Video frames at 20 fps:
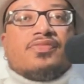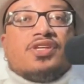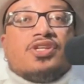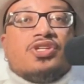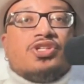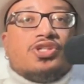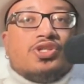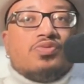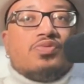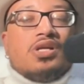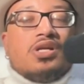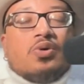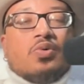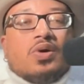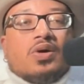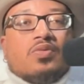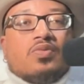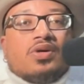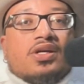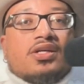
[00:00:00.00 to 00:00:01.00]
You know
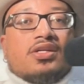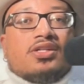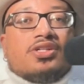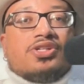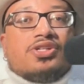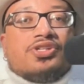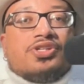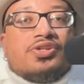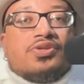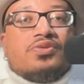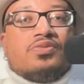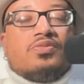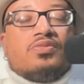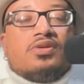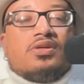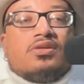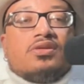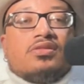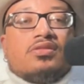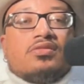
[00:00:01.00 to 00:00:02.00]
what gonna do.
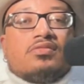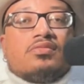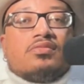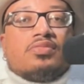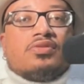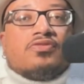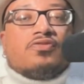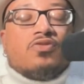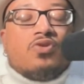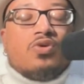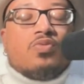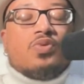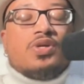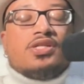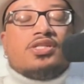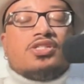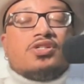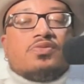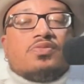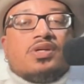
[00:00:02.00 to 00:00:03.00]
Before
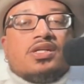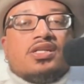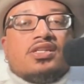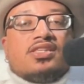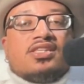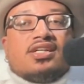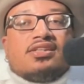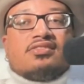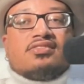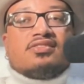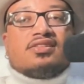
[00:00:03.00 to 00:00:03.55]
we do anything,